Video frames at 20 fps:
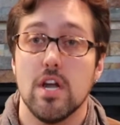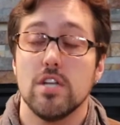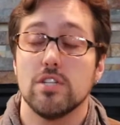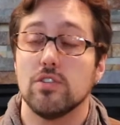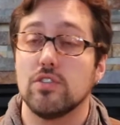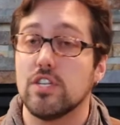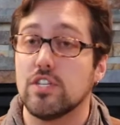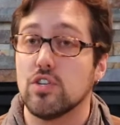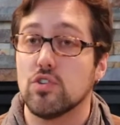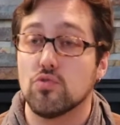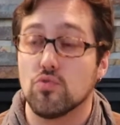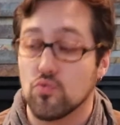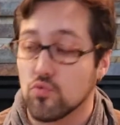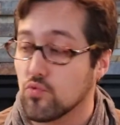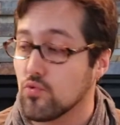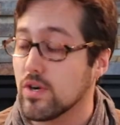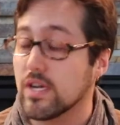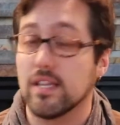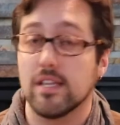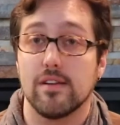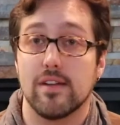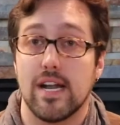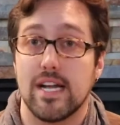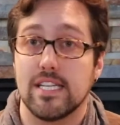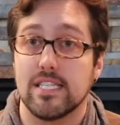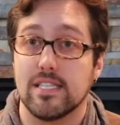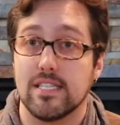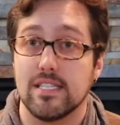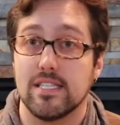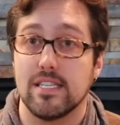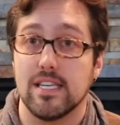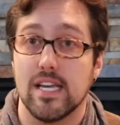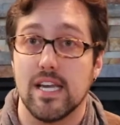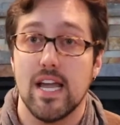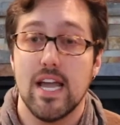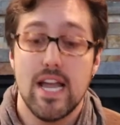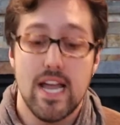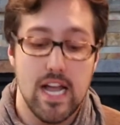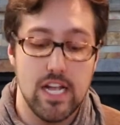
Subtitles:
So this is really nice to see.